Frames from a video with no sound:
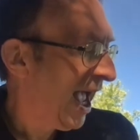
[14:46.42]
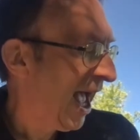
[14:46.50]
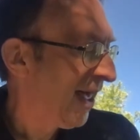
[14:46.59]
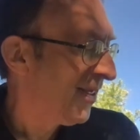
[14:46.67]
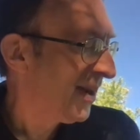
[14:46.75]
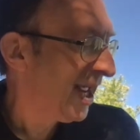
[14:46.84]

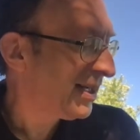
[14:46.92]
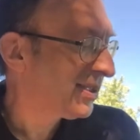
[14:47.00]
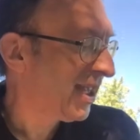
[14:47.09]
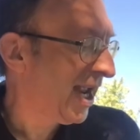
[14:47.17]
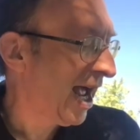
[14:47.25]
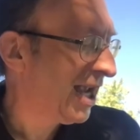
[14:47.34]
and the next
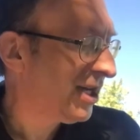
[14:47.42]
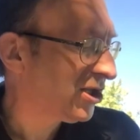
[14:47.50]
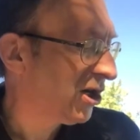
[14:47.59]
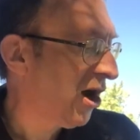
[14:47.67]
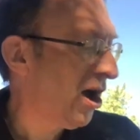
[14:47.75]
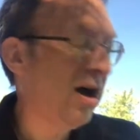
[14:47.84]
thing I
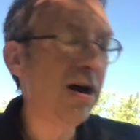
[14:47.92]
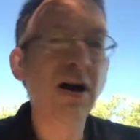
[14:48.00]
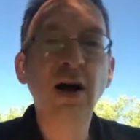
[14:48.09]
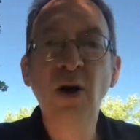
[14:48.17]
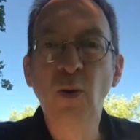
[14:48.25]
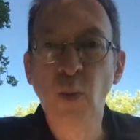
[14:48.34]
saw
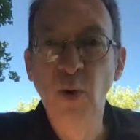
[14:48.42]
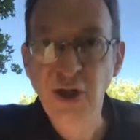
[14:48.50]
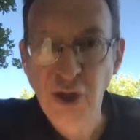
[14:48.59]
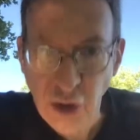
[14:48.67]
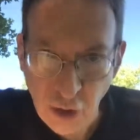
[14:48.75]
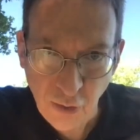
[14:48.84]

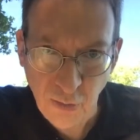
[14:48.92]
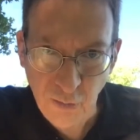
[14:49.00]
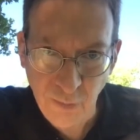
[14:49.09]
was you.